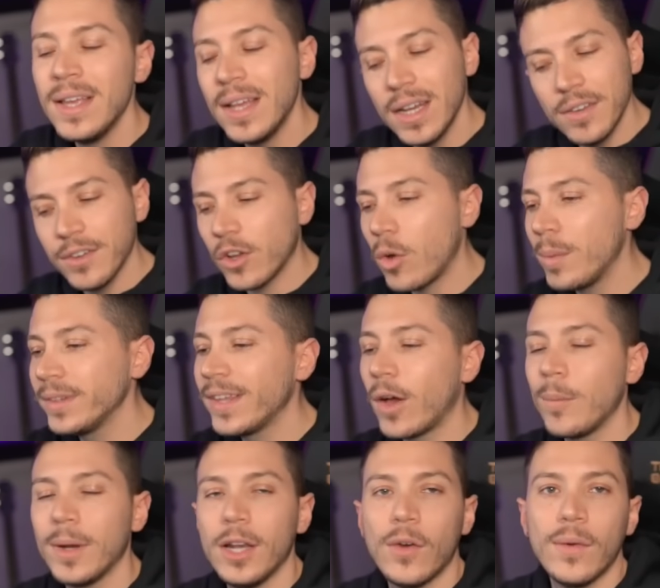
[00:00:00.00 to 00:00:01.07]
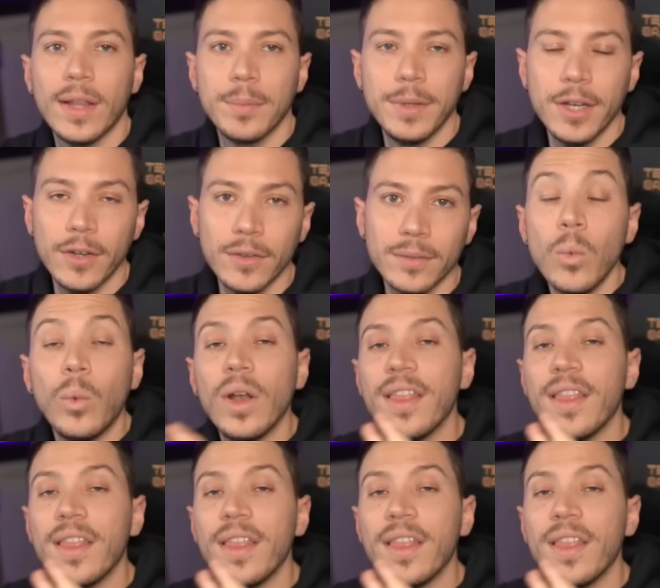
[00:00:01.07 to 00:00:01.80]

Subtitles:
Leave a comment down below and let me know. Well,